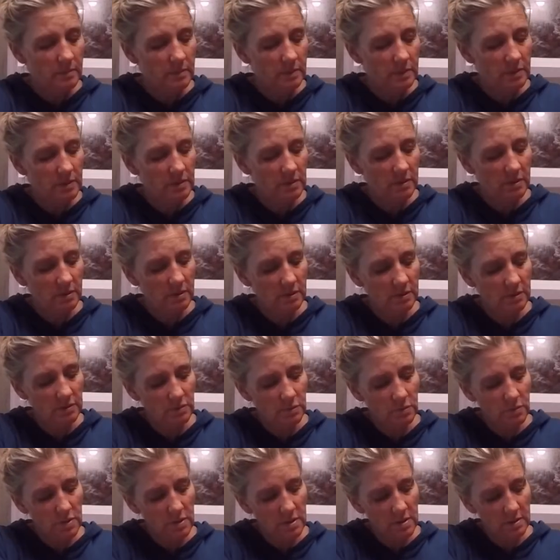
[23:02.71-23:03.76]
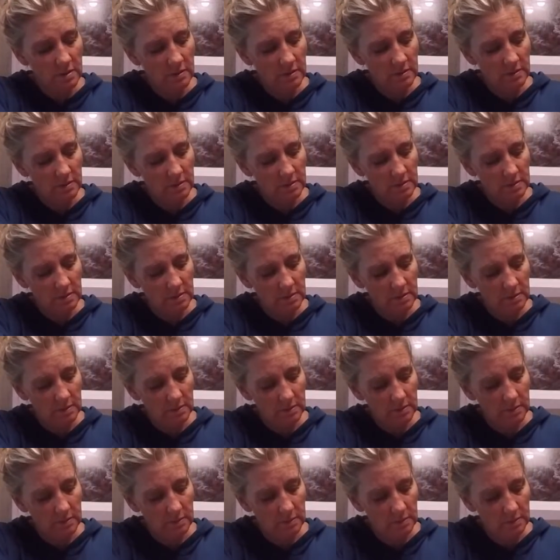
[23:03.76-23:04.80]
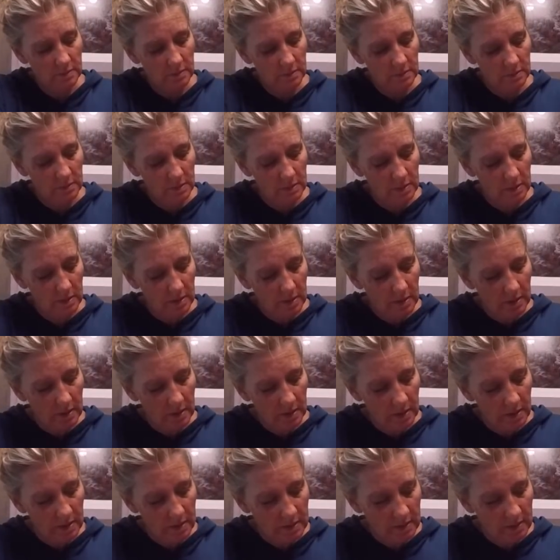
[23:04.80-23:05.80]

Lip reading: So there's once, and